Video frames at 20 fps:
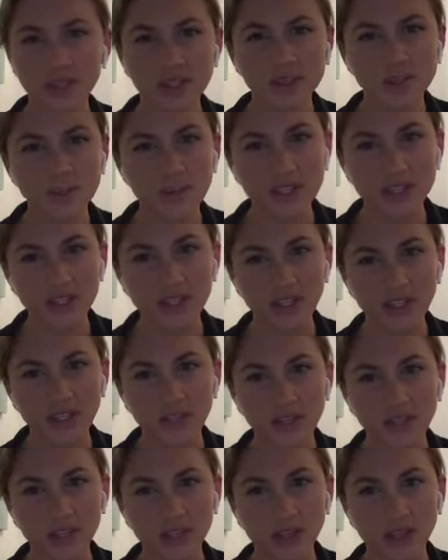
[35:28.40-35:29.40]
And something that's
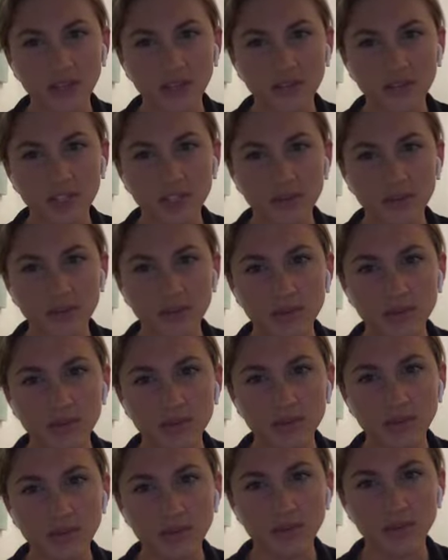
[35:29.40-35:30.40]
missing a lot of
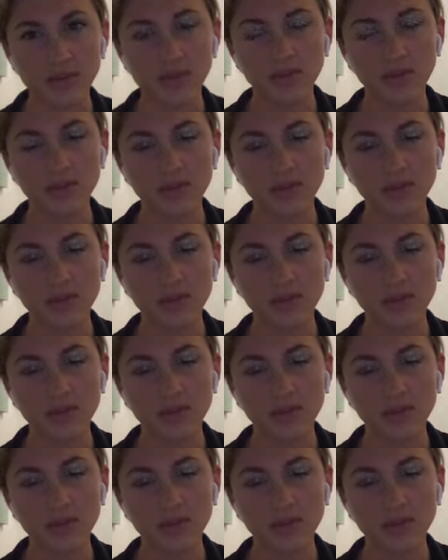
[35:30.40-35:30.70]
times.